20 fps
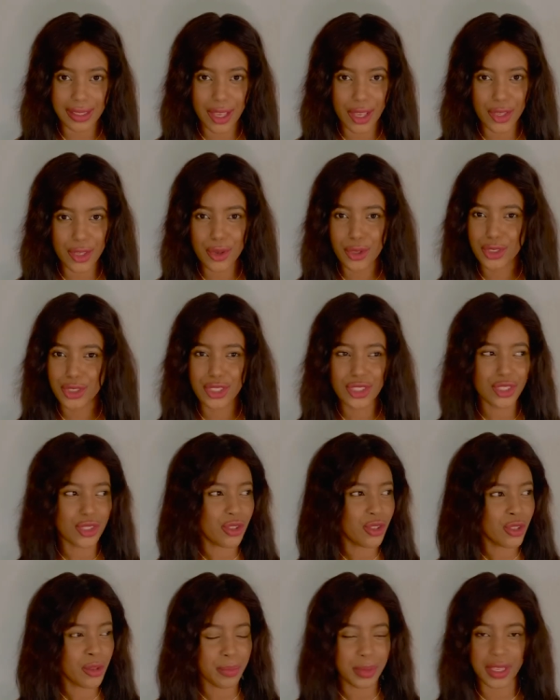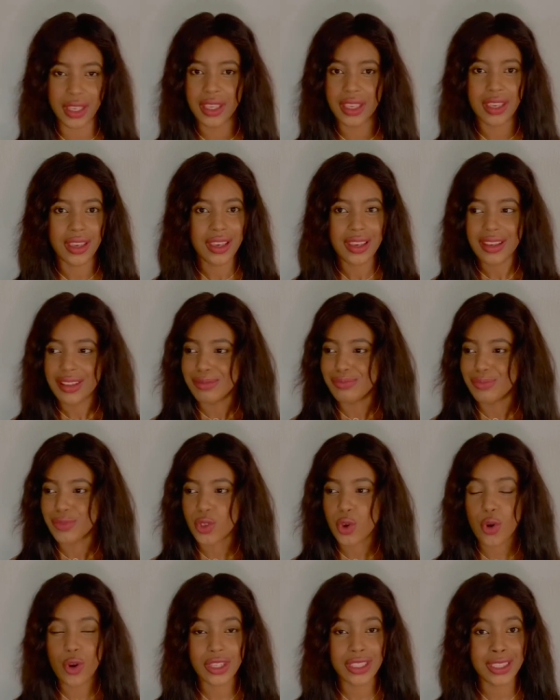You're just gonna be
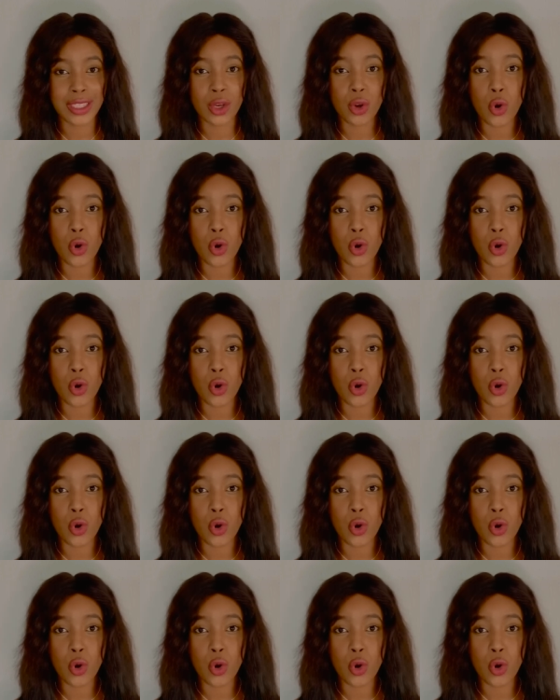causing